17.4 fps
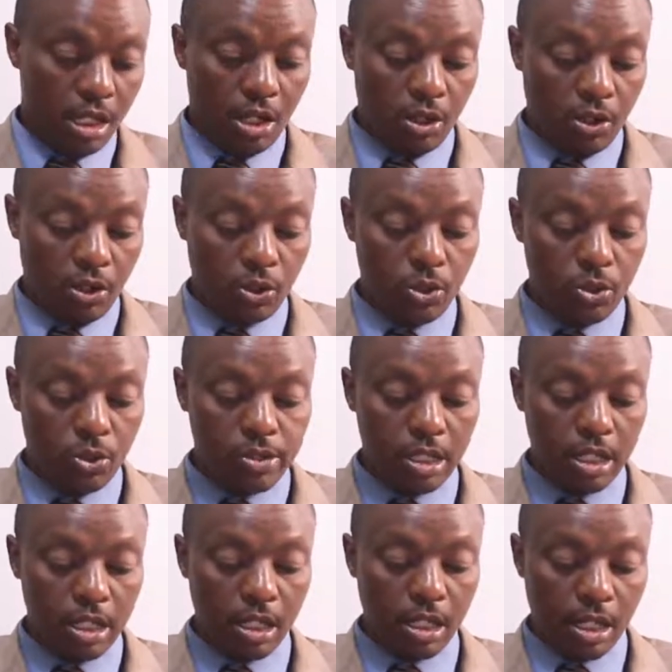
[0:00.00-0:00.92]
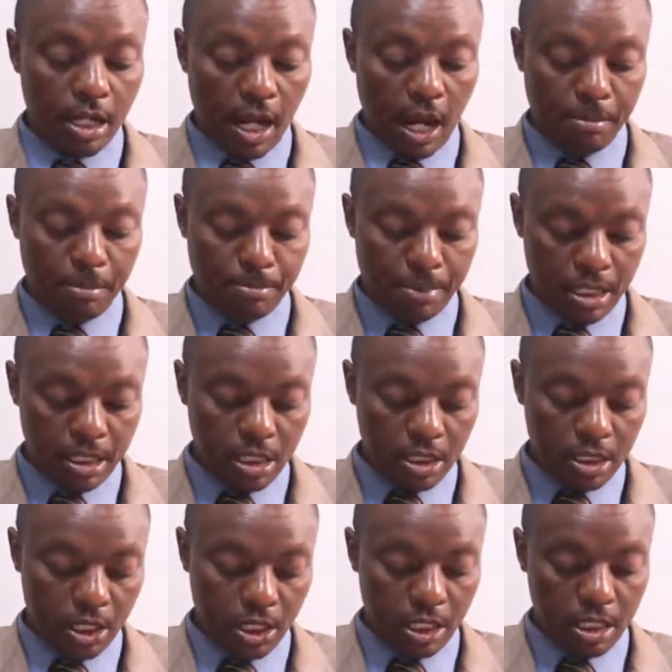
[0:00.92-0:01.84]
using
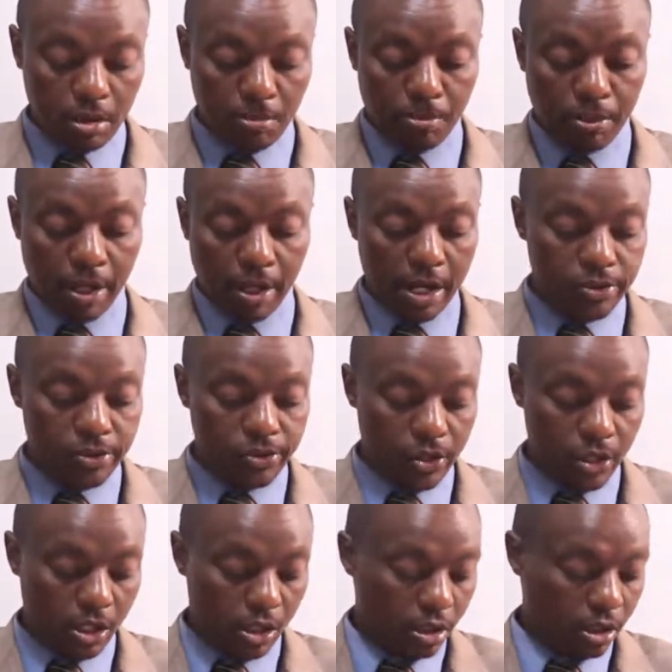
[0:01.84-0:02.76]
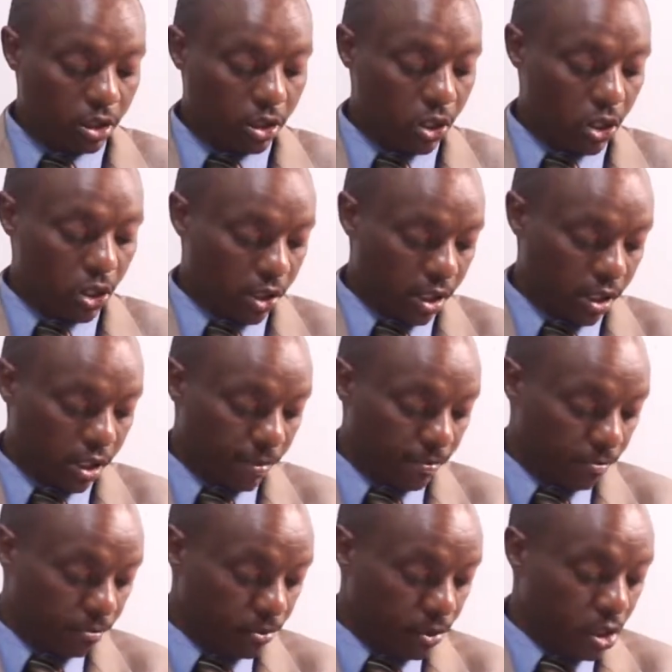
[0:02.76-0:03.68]
arbitrage pricing theory.
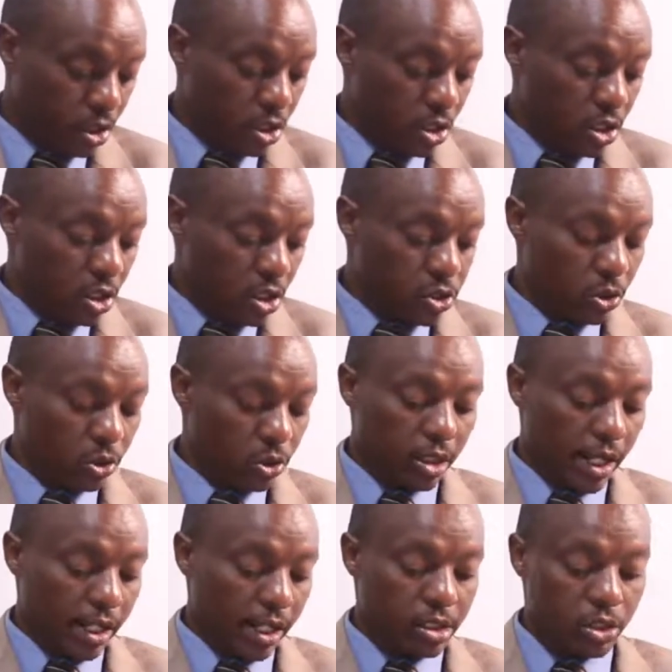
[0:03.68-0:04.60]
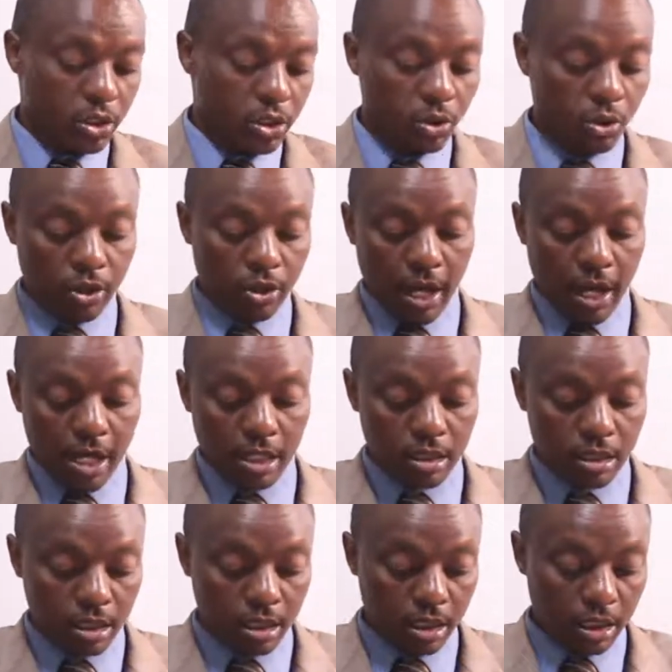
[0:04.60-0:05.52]
So let's do
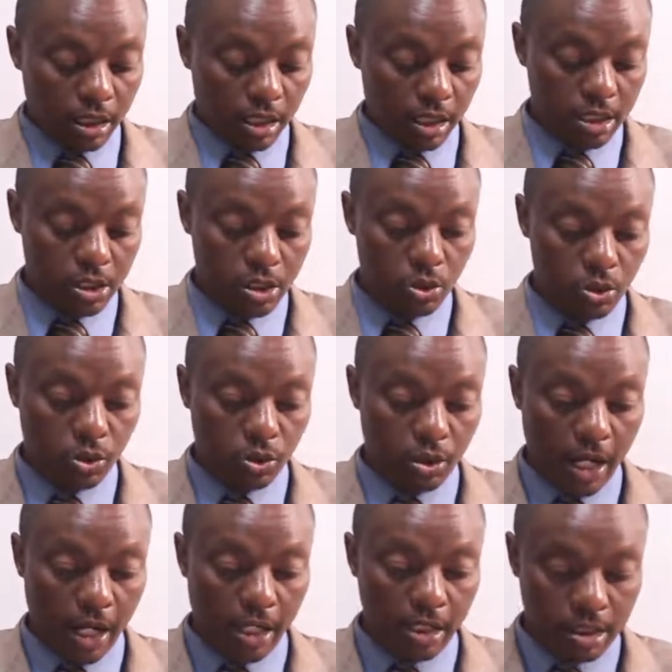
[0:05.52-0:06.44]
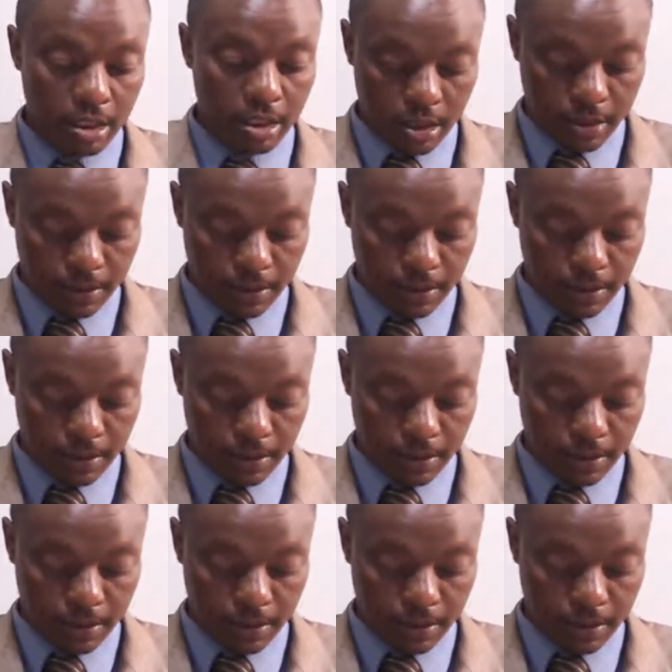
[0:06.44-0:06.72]
that. Let's do that.